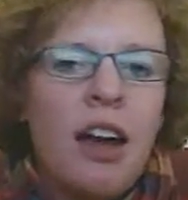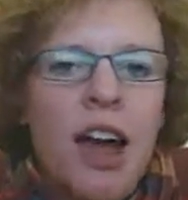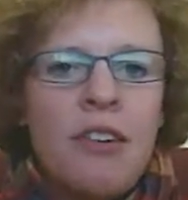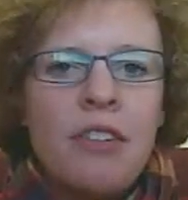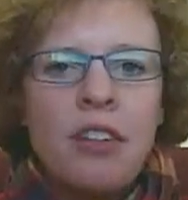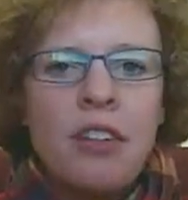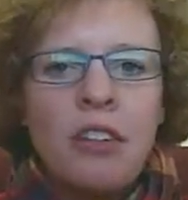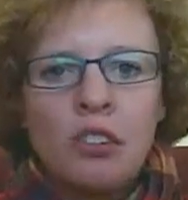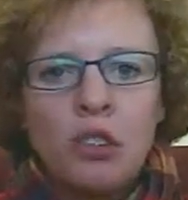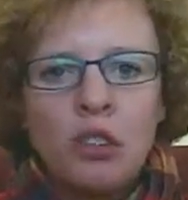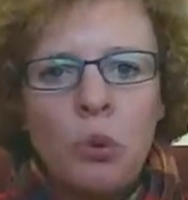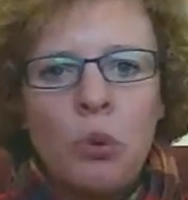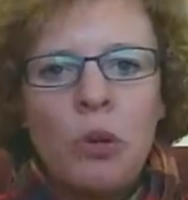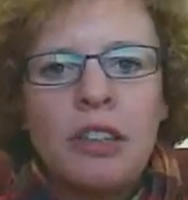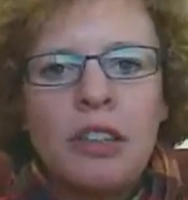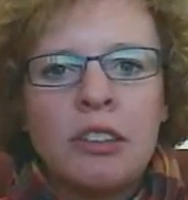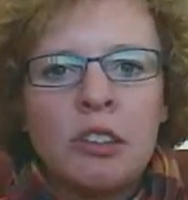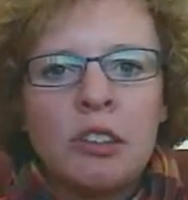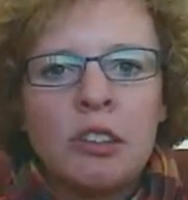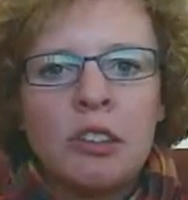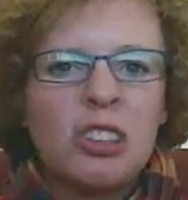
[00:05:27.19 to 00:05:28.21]
I know there's a
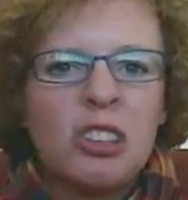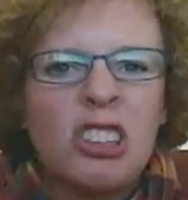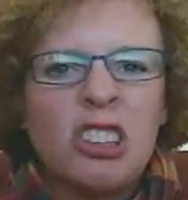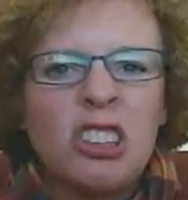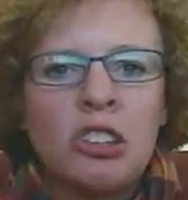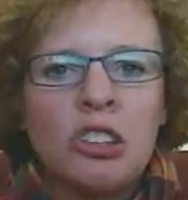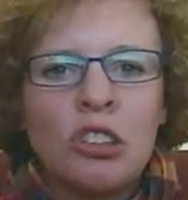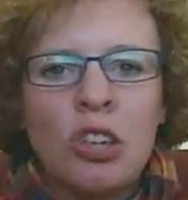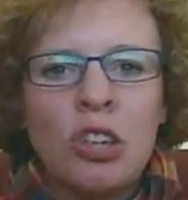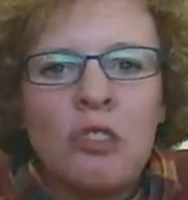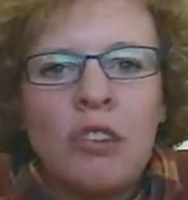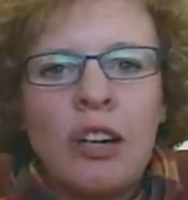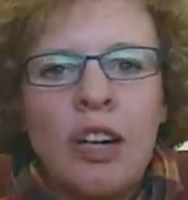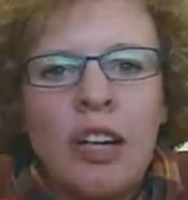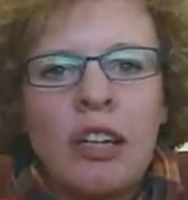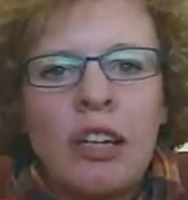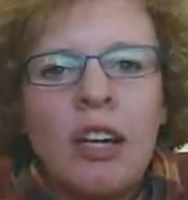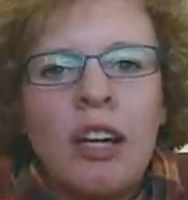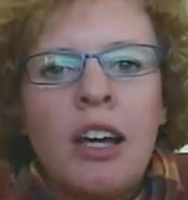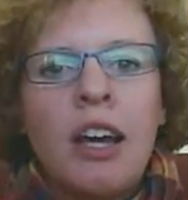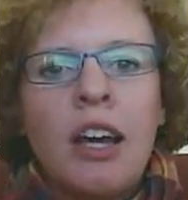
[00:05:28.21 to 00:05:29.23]
quiz. It's really just a
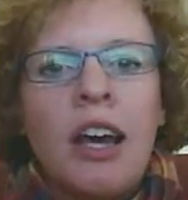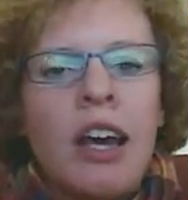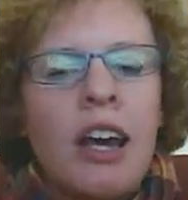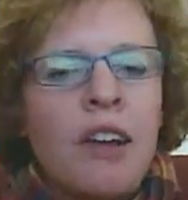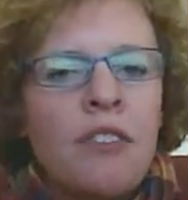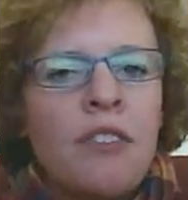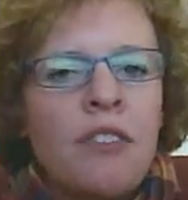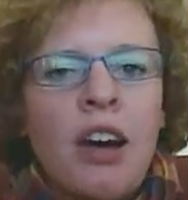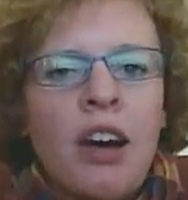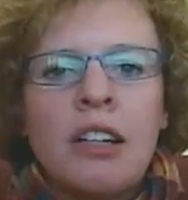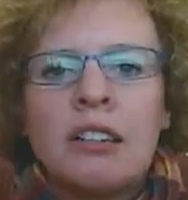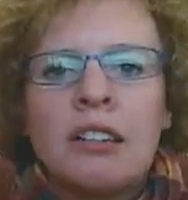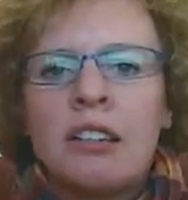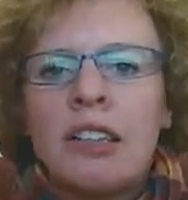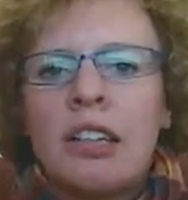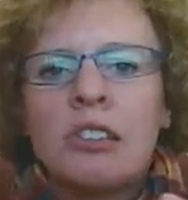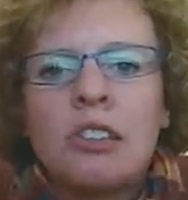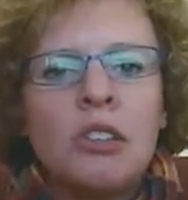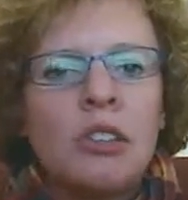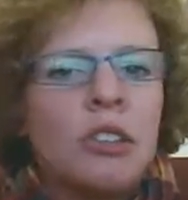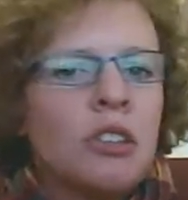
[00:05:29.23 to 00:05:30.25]
survey, and I've got it
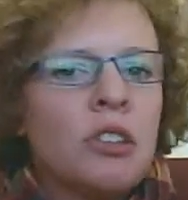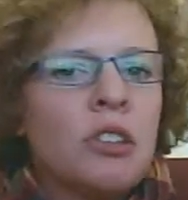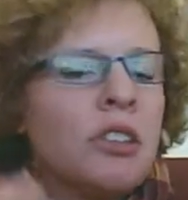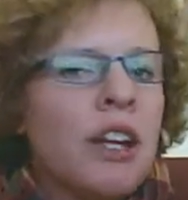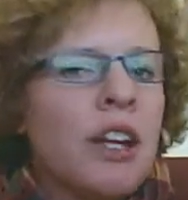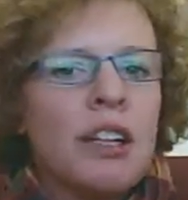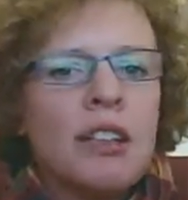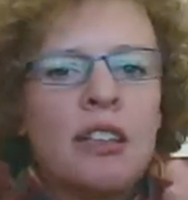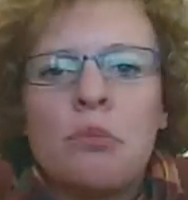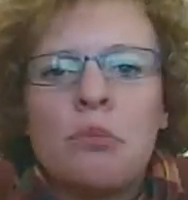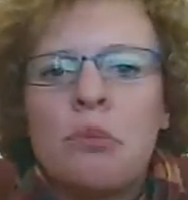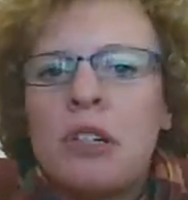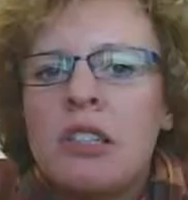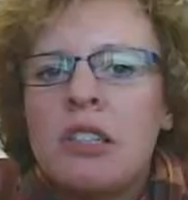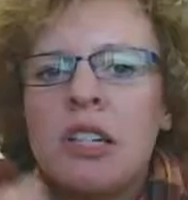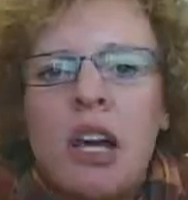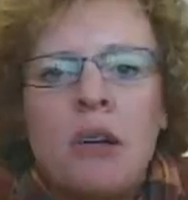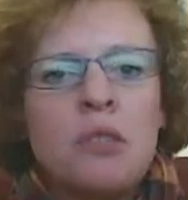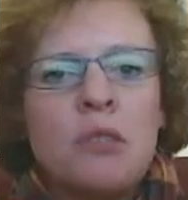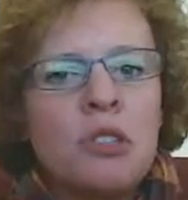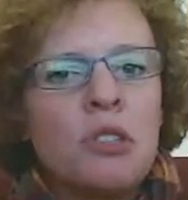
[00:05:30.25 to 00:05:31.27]
set so you can take it as many
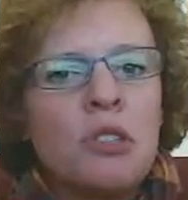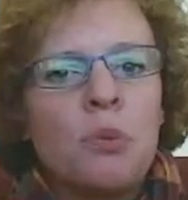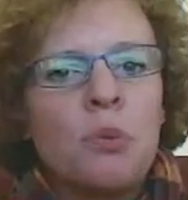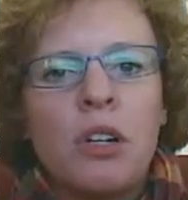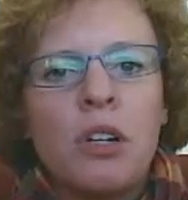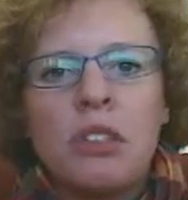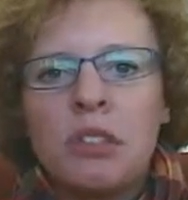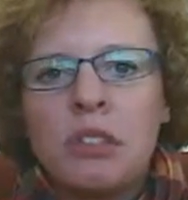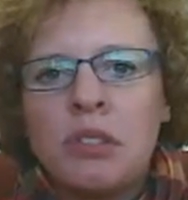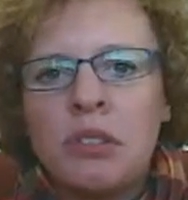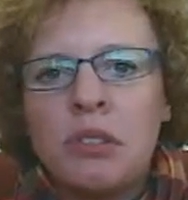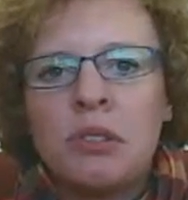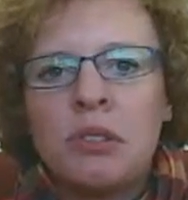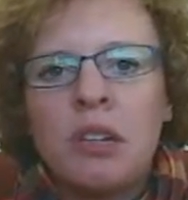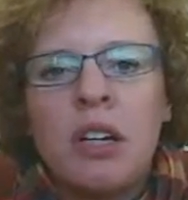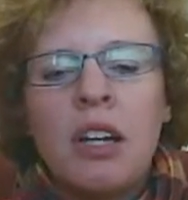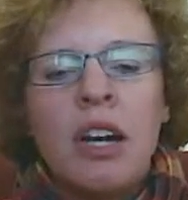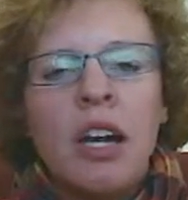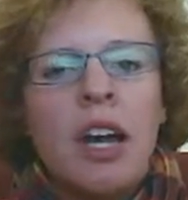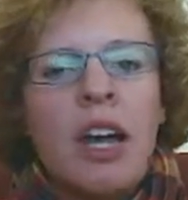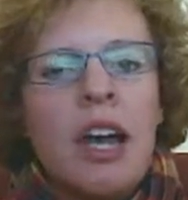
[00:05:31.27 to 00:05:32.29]
times as you want to,
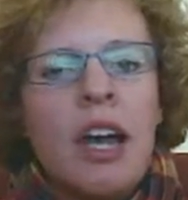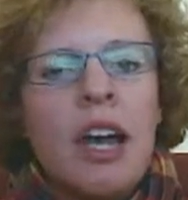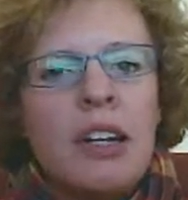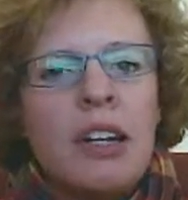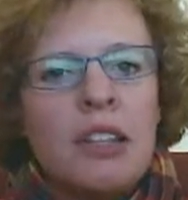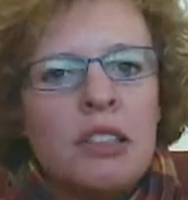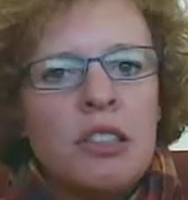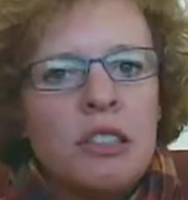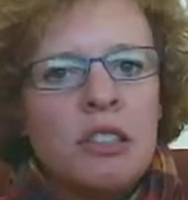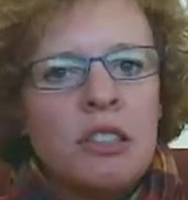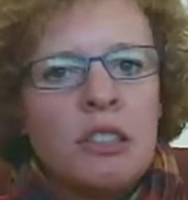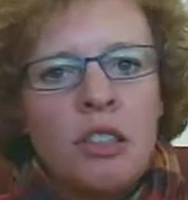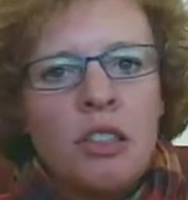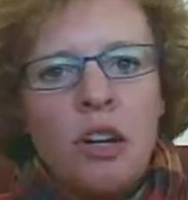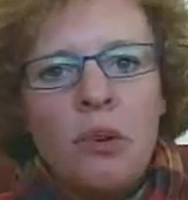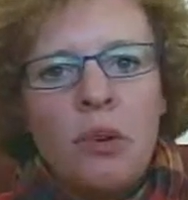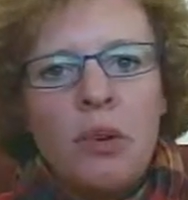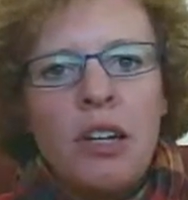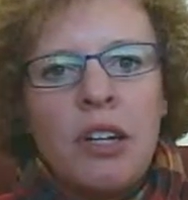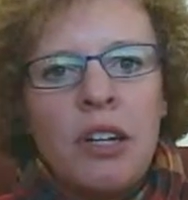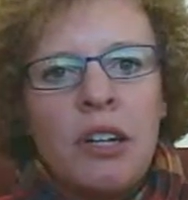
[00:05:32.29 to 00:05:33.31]
and it's just to
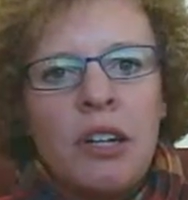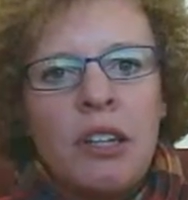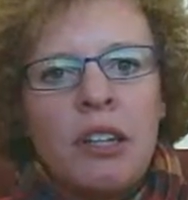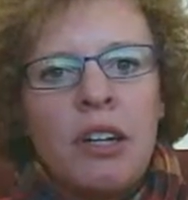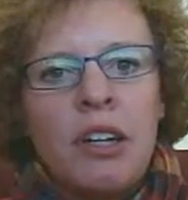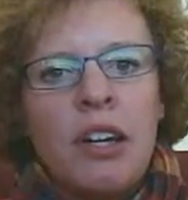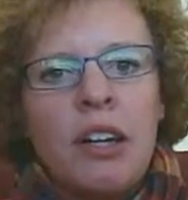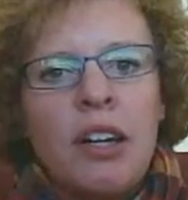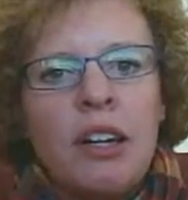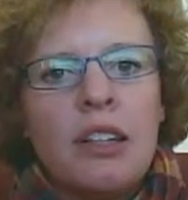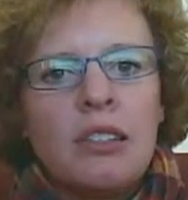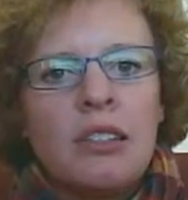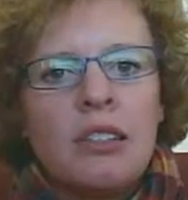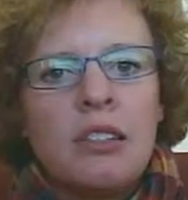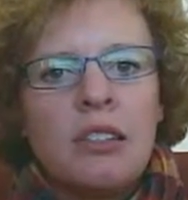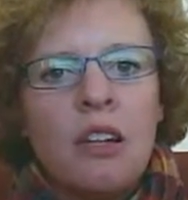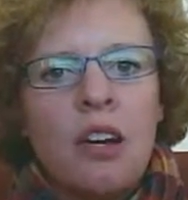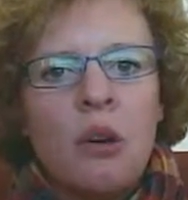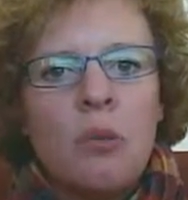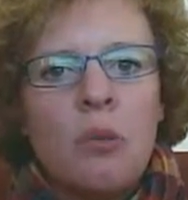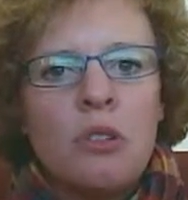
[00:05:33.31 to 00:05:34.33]
go in, and it's
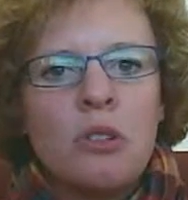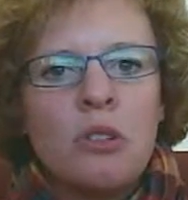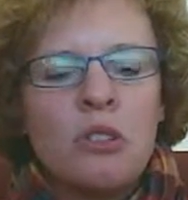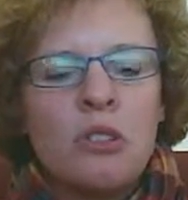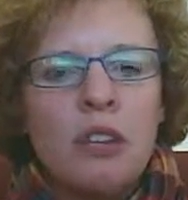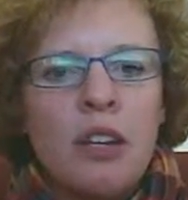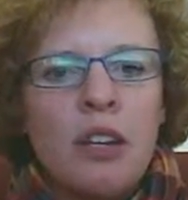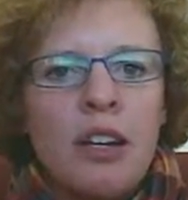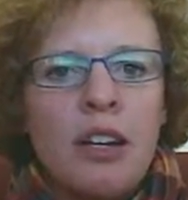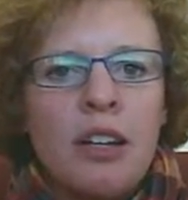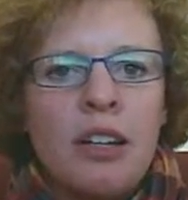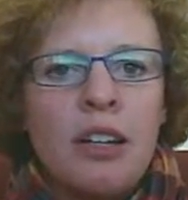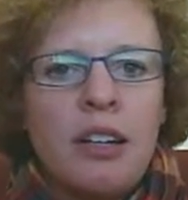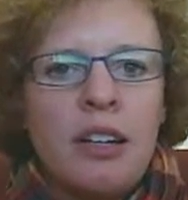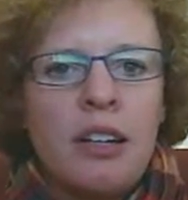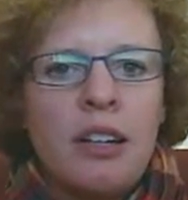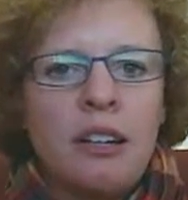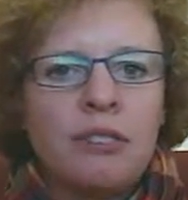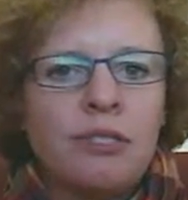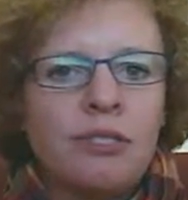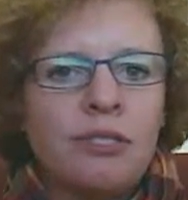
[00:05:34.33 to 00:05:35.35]
almost like
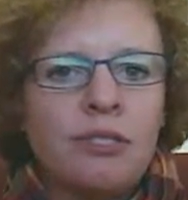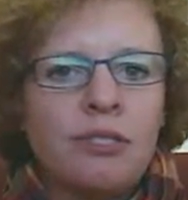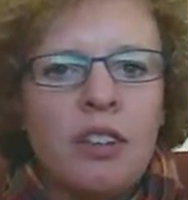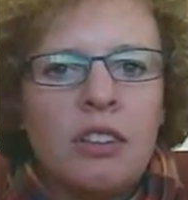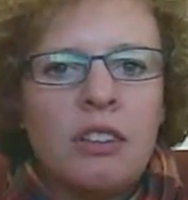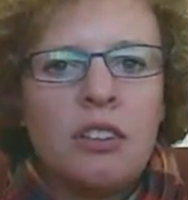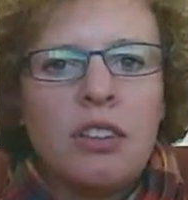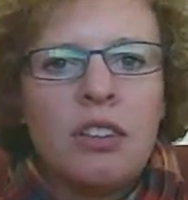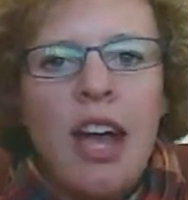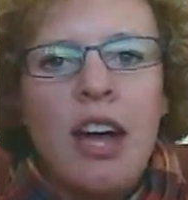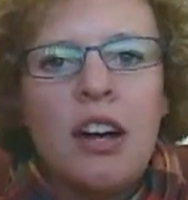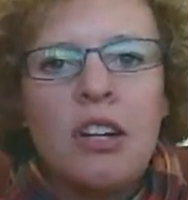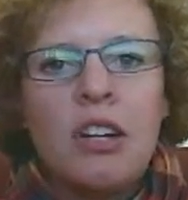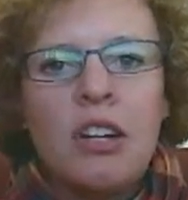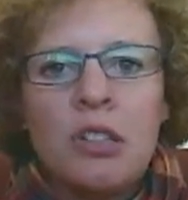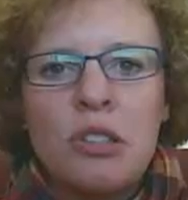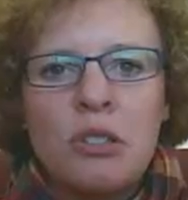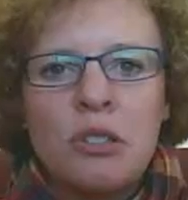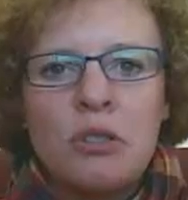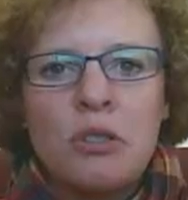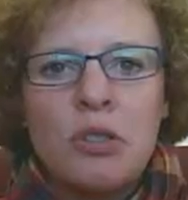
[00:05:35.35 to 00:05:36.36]
a little
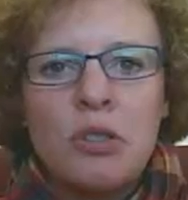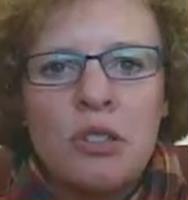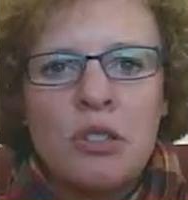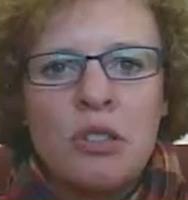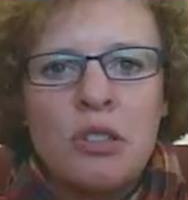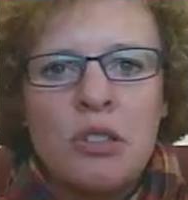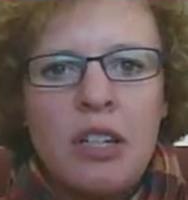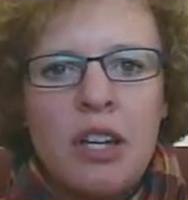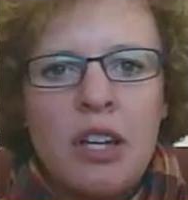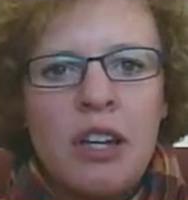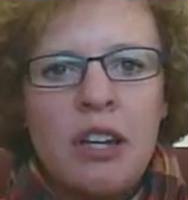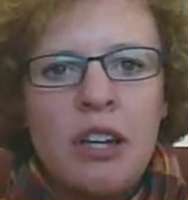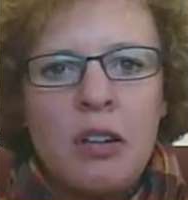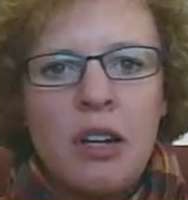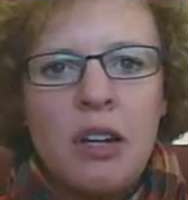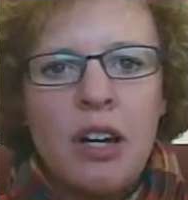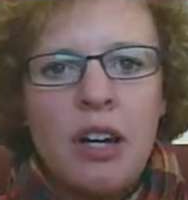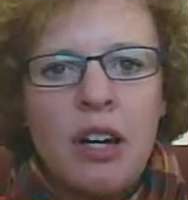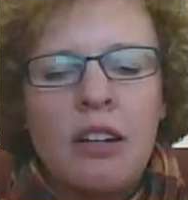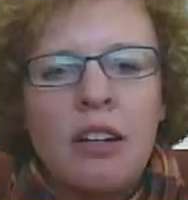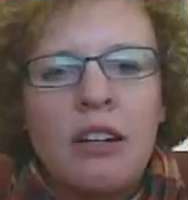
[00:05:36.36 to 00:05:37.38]
calendar for you to say,
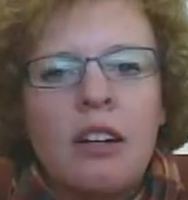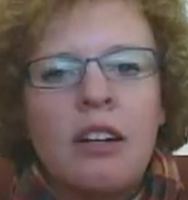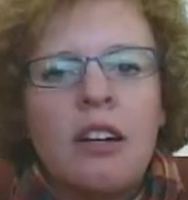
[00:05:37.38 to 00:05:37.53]
okay,